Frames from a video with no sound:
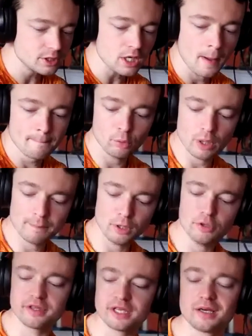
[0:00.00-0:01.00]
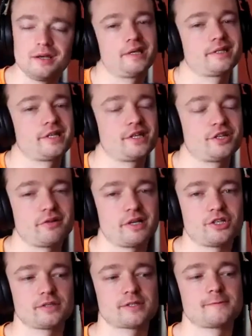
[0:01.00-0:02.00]
But we're both in learning
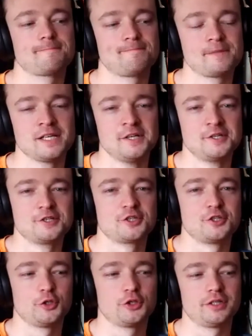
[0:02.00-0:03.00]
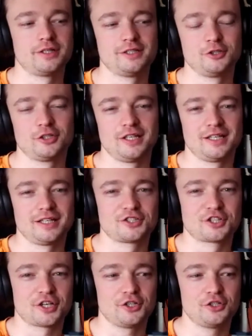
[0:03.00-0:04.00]
situations. You're learning to
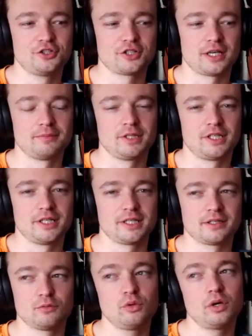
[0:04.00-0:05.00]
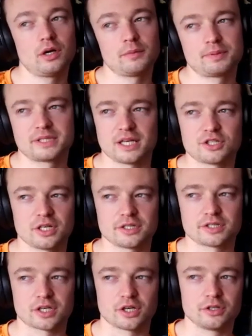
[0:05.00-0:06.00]
code. I'm learning potentially to
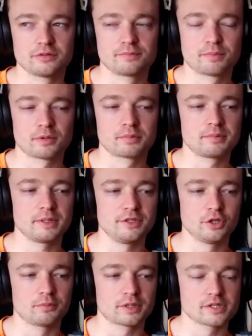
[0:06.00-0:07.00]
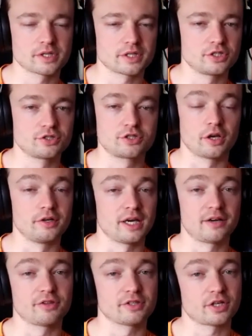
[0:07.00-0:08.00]
code. Probably not because I just don't
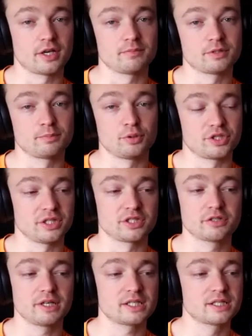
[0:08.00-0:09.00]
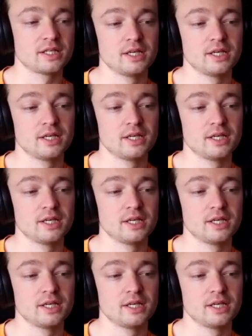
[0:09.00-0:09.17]
have the time to put into it.